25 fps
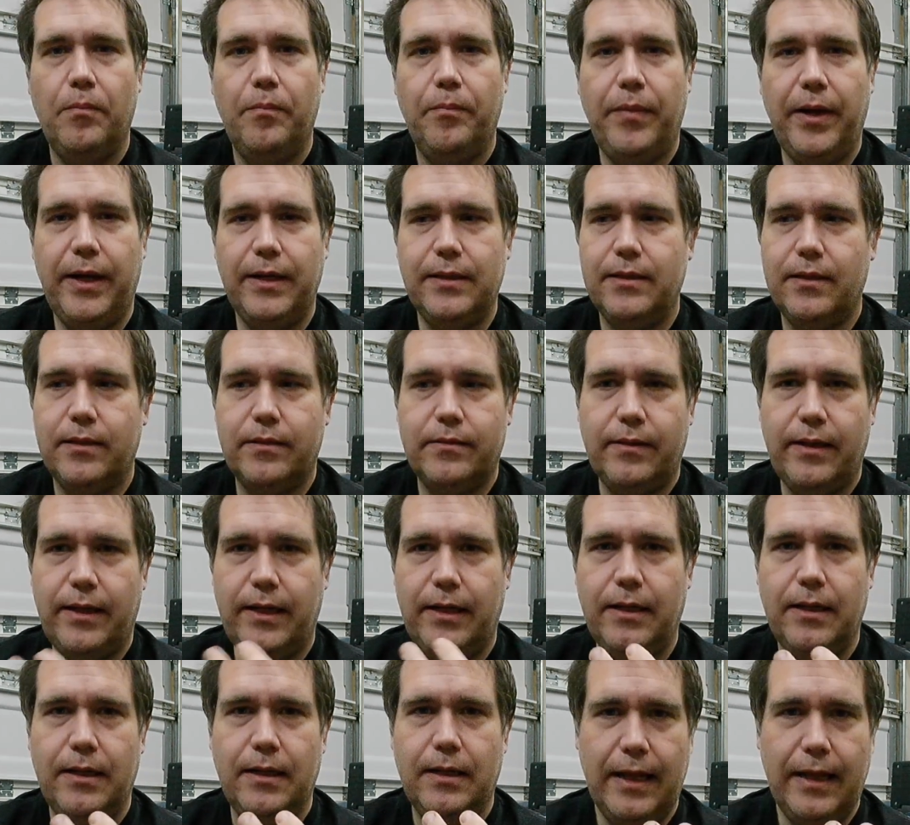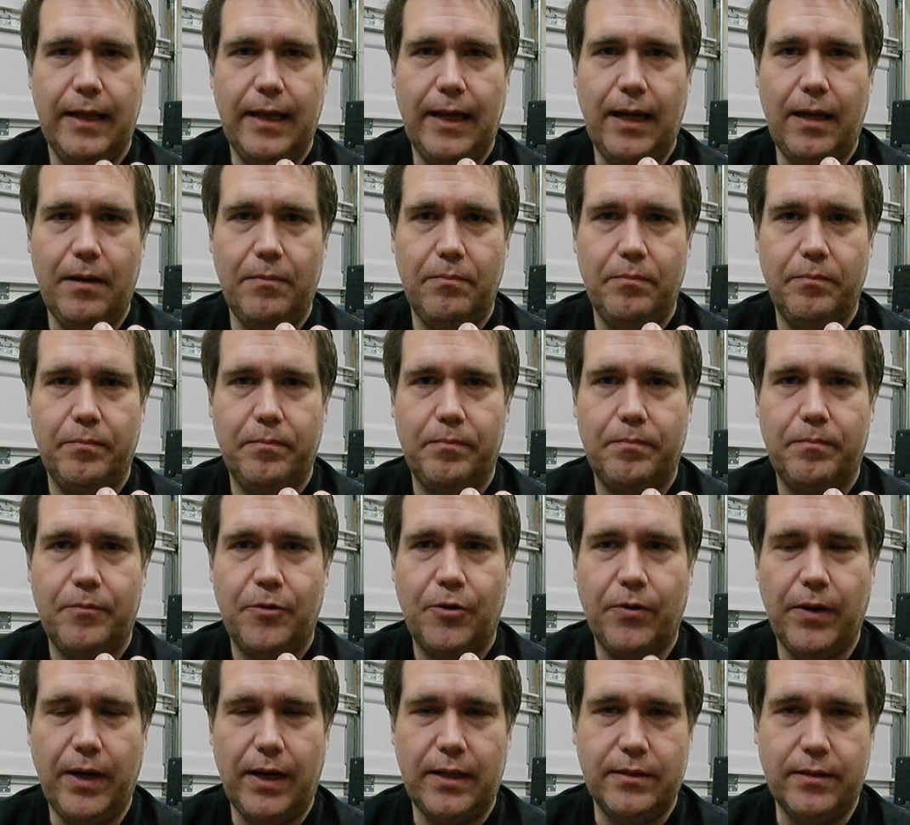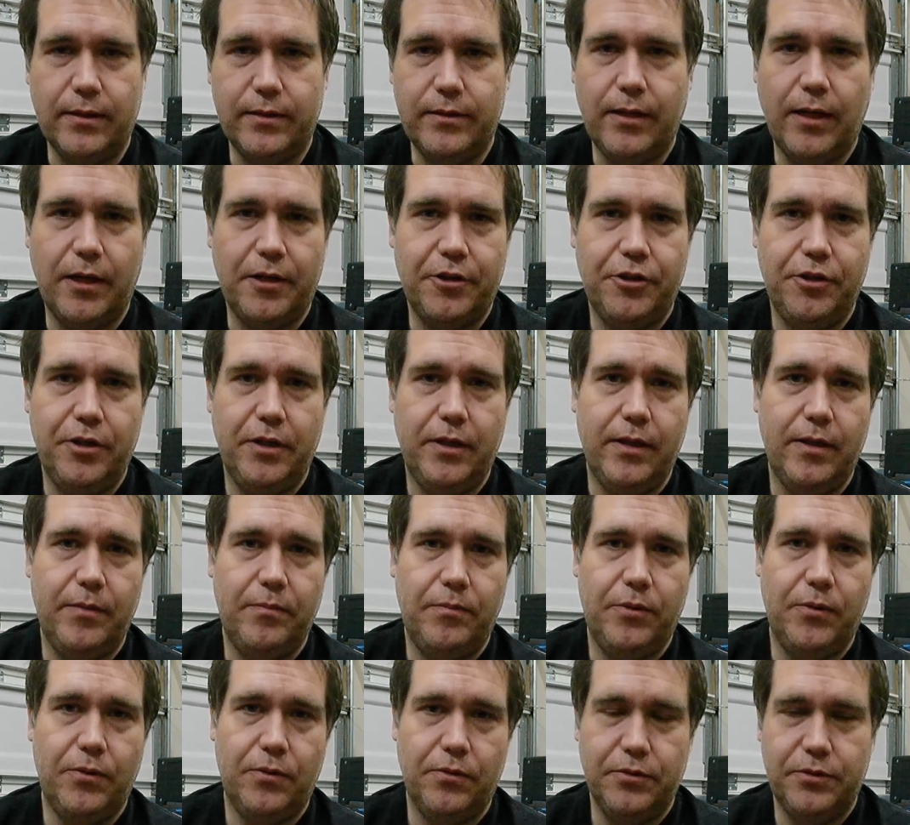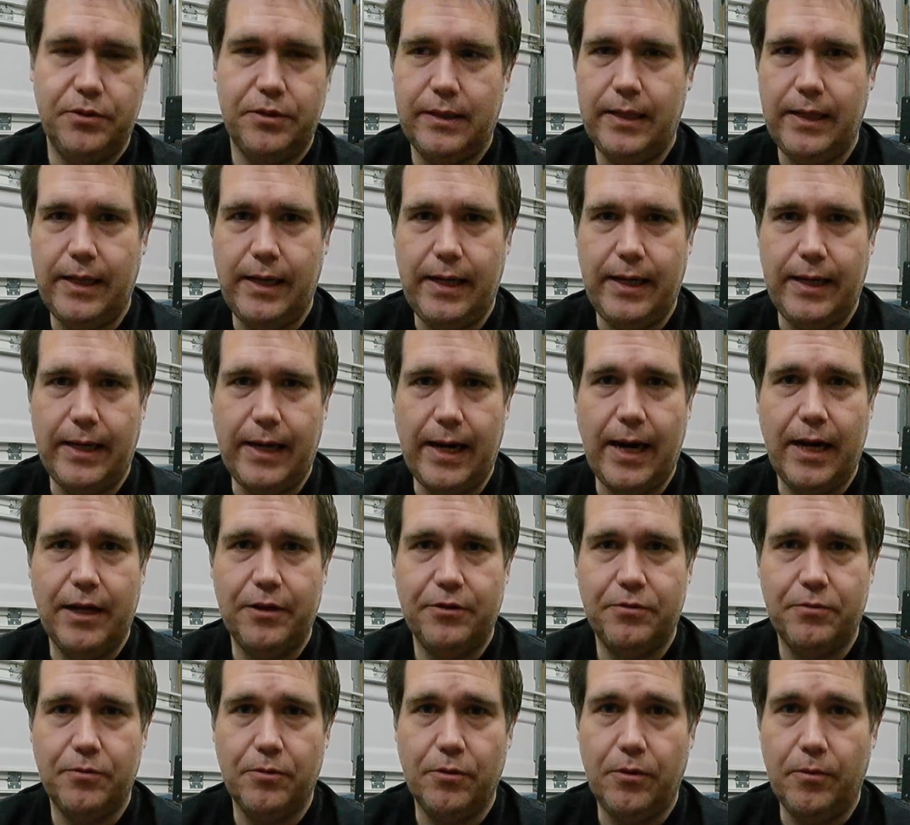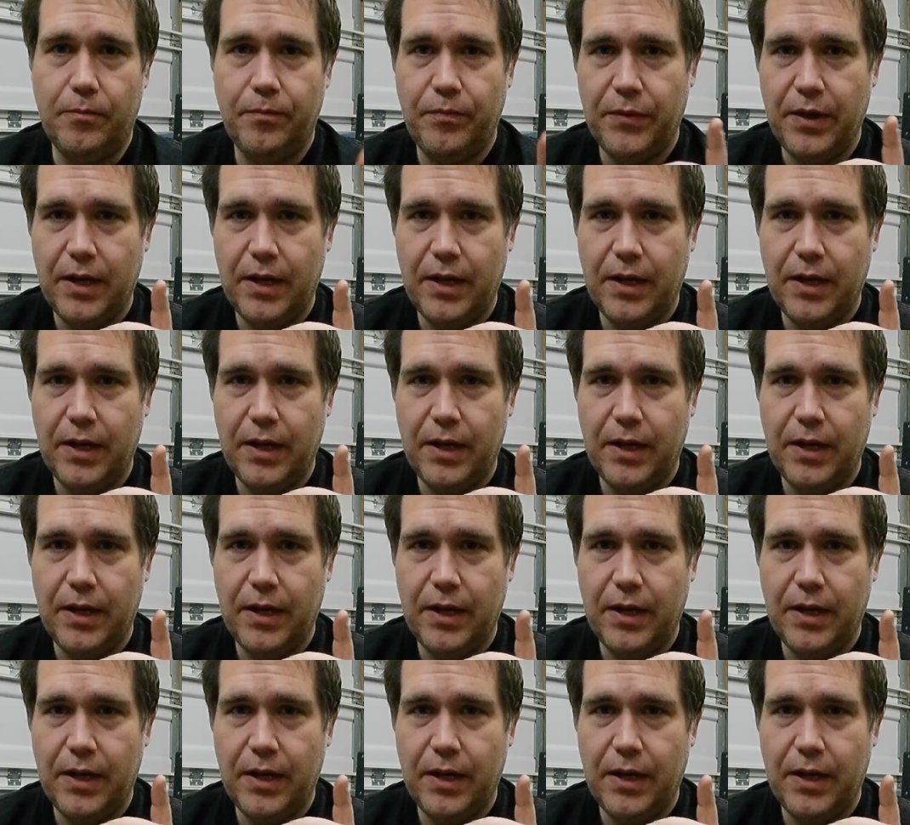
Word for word: Basically, that creates the suction that pulls the gas through.